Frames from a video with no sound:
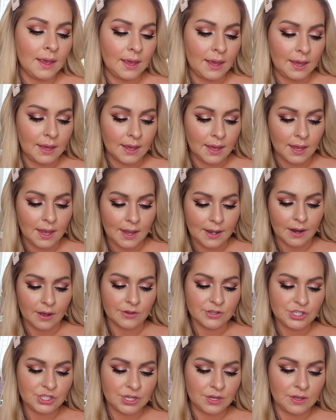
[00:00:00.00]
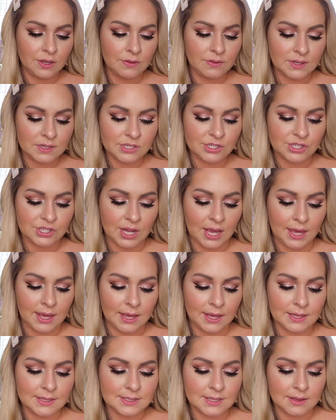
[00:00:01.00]
and I'll show you the
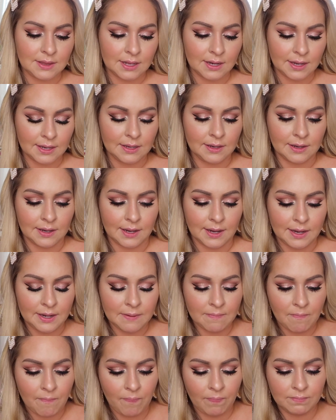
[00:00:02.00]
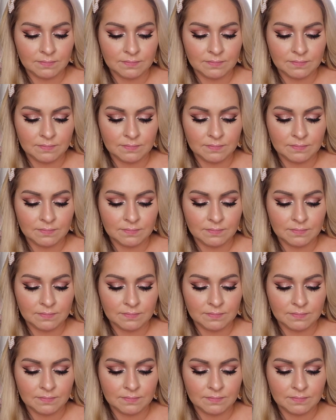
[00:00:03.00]
shades that I got.